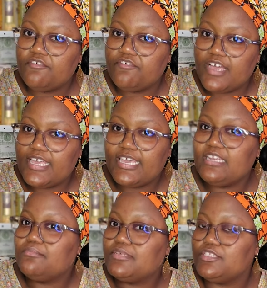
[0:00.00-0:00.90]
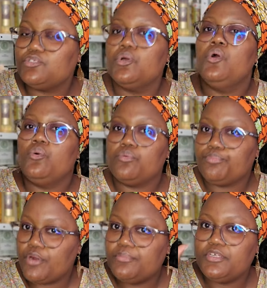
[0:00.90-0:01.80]
Fire element will
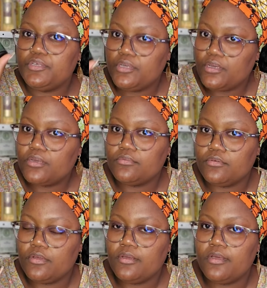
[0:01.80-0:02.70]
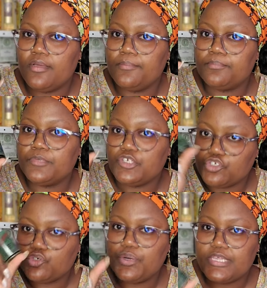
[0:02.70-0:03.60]
probably
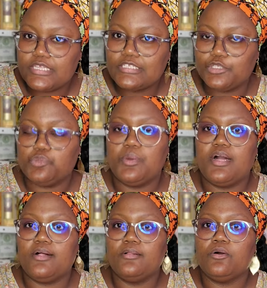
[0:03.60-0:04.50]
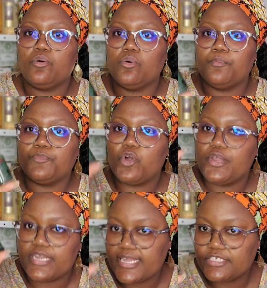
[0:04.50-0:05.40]
enjoy this as well, or
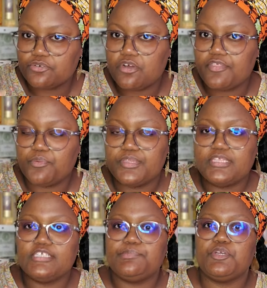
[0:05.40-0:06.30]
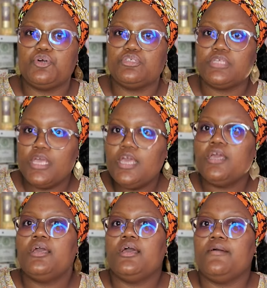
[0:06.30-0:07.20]
connect rather with this, because
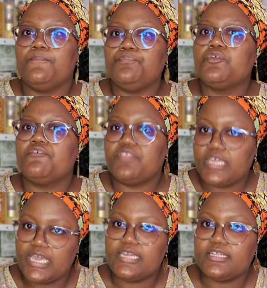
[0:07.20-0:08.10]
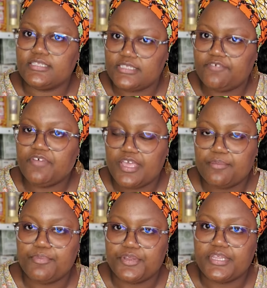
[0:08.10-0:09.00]
of the candles, the fire
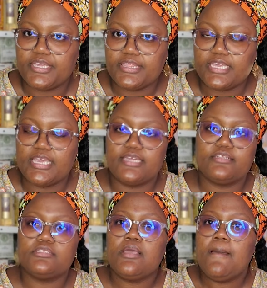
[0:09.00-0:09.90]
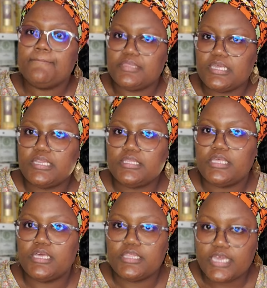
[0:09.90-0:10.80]
burning in the candles. But then
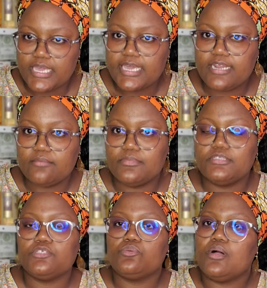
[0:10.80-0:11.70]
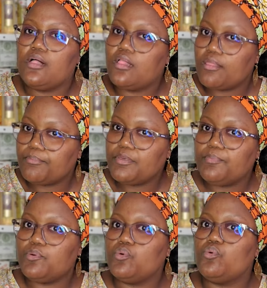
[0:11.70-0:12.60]
the air elements as well,
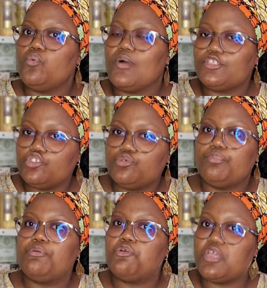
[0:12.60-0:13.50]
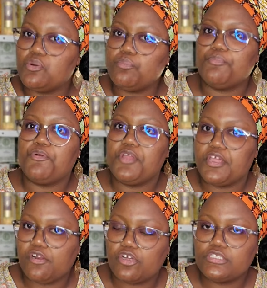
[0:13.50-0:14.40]
people who want to pray, who pray a
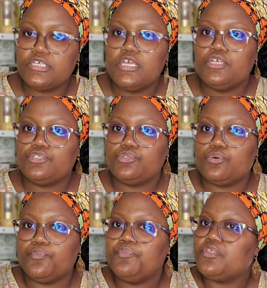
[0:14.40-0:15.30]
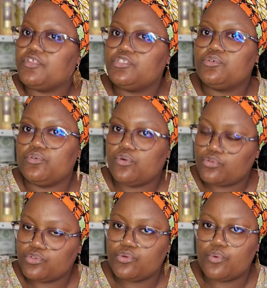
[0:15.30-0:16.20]
lot, so this could
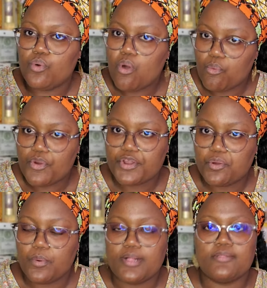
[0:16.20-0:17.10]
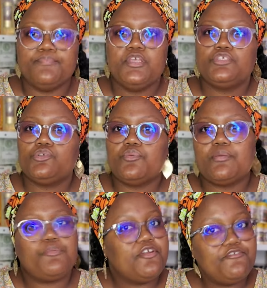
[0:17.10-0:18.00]
also work well. So the
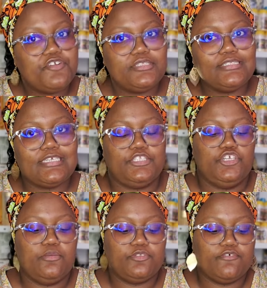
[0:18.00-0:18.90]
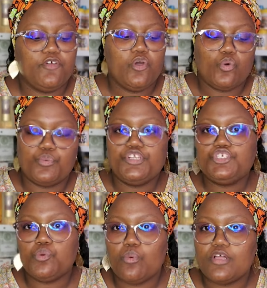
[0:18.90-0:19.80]
preference in terms of
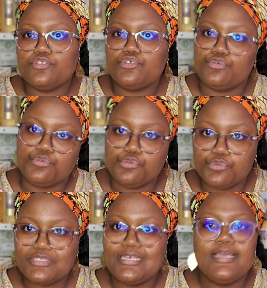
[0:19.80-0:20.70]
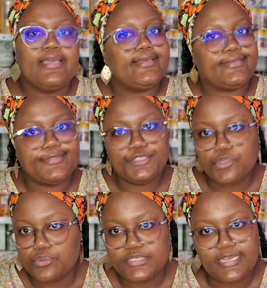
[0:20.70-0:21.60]
which one to use is
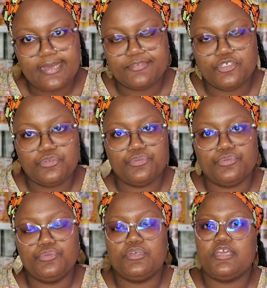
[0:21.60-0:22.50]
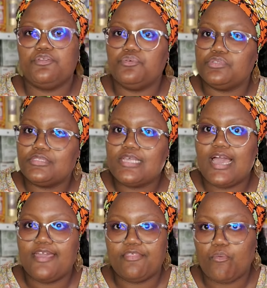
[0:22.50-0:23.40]
totally up to you. You can use
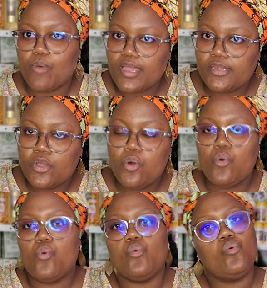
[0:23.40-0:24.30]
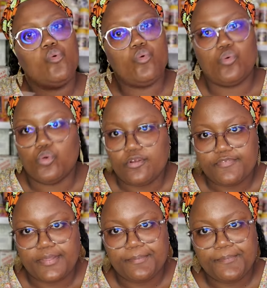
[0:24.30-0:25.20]
either one or all of
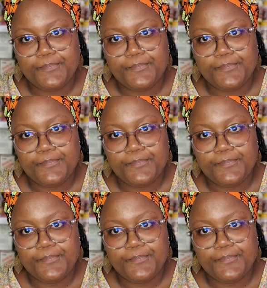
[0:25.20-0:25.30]
them.